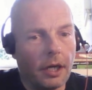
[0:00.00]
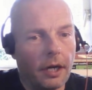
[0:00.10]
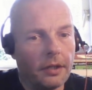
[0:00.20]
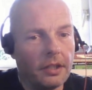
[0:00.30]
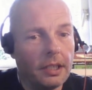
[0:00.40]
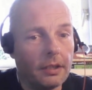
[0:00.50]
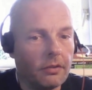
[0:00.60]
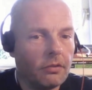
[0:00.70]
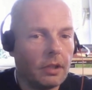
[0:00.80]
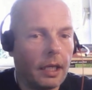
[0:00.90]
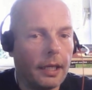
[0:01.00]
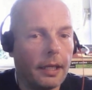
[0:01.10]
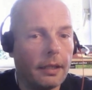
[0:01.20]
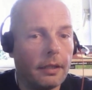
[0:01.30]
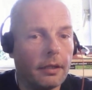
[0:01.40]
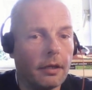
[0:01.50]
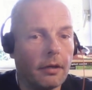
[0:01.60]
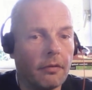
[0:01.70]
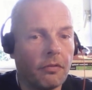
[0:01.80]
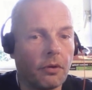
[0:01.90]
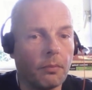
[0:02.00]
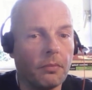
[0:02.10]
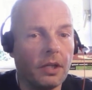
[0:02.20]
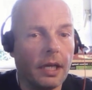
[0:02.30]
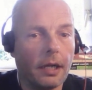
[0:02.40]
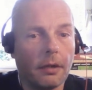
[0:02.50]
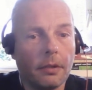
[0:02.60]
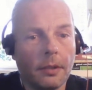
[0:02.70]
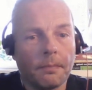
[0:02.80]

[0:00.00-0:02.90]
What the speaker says: ideas, and from there